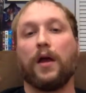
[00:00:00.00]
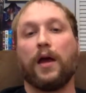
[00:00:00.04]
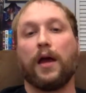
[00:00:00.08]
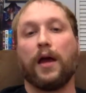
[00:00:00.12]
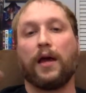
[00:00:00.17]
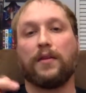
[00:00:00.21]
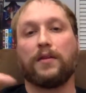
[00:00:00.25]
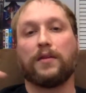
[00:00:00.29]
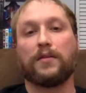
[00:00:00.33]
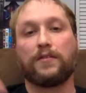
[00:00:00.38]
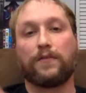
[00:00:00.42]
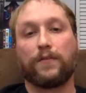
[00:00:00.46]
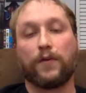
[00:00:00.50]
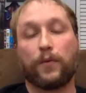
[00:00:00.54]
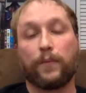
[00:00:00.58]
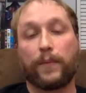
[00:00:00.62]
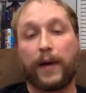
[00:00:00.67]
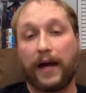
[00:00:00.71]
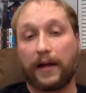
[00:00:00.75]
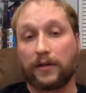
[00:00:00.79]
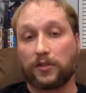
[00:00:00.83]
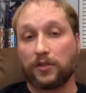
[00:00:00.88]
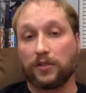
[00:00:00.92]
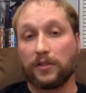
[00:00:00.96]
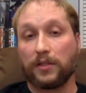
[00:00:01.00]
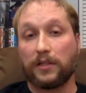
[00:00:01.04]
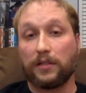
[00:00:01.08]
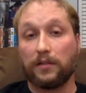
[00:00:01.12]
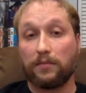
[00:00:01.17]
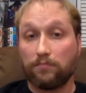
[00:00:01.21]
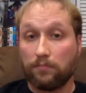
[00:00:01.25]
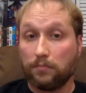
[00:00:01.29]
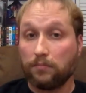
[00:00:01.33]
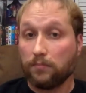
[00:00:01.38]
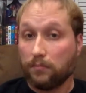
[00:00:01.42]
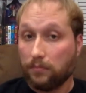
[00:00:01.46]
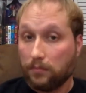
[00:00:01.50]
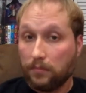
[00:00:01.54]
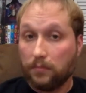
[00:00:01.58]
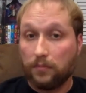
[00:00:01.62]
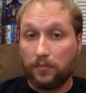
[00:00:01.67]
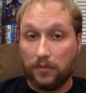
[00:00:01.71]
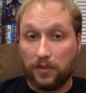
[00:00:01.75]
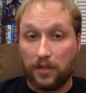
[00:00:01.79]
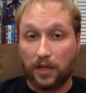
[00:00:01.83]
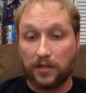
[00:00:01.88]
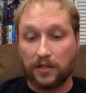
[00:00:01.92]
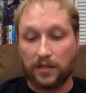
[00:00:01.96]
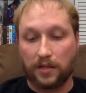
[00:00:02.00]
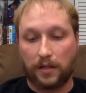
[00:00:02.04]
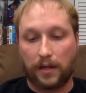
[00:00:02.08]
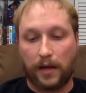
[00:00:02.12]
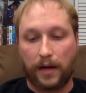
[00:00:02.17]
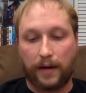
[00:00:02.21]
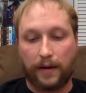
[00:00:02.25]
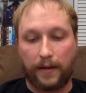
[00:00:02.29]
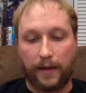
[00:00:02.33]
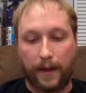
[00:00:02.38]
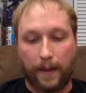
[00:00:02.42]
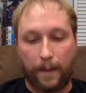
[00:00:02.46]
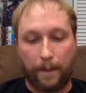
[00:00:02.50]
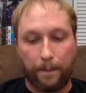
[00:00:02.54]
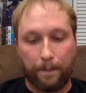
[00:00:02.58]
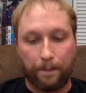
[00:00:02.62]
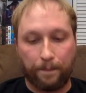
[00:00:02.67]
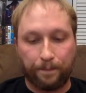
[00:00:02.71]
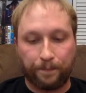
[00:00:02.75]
and this film actually does a lot of that.